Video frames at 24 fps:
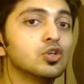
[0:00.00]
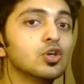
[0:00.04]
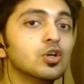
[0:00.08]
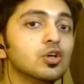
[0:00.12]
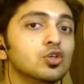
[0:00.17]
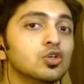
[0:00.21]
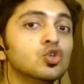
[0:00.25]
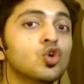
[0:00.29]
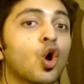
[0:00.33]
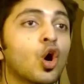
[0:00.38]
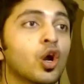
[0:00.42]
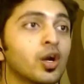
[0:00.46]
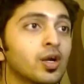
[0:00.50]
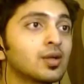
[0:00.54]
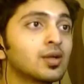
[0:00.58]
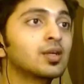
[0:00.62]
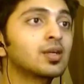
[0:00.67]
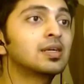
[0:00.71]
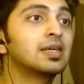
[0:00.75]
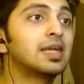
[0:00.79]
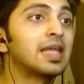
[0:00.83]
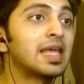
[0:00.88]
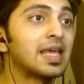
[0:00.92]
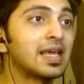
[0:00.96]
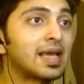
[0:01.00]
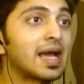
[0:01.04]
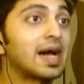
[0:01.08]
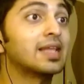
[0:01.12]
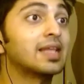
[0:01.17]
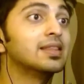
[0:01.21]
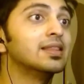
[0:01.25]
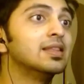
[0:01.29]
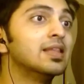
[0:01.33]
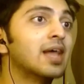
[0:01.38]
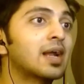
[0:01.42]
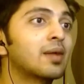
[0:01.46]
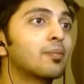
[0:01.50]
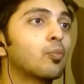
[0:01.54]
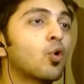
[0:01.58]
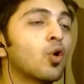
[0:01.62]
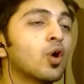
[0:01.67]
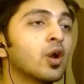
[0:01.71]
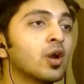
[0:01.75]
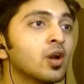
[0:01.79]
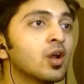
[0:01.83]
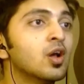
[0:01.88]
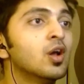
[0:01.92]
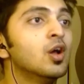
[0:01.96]
your take at that
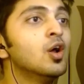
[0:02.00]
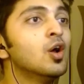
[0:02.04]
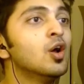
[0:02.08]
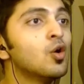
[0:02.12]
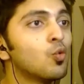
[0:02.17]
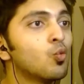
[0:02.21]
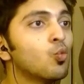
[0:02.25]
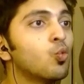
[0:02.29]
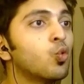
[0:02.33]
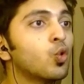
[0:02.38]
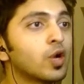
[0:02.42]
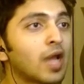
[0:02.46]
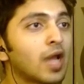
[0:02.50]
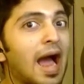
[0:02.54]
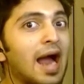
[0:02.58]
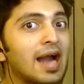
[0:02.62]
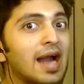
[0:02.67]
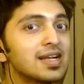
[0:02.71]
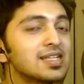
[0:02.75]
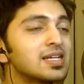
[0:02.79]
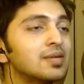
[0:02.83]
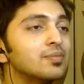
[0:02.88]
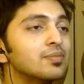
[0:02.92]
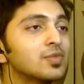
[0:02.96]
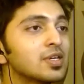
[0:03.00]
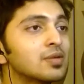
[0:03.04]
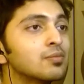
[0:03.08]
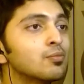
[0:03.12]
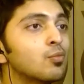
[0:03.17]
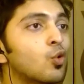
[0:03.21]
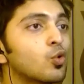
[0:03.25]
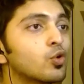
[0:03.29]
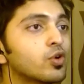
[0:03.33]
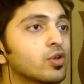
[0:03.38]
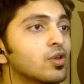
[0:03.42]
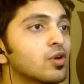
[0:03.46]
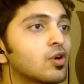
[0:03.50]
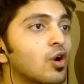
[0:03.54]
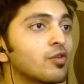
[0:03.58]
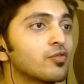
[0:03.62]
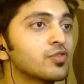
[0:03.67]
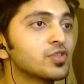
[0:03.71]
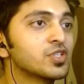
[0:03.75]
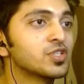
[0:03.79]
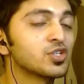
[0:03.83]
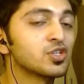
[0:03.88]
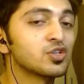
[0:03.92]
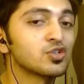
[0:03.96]
point would add something more to the
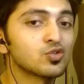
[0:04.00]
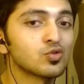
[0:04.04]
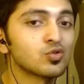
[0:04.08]
conversation.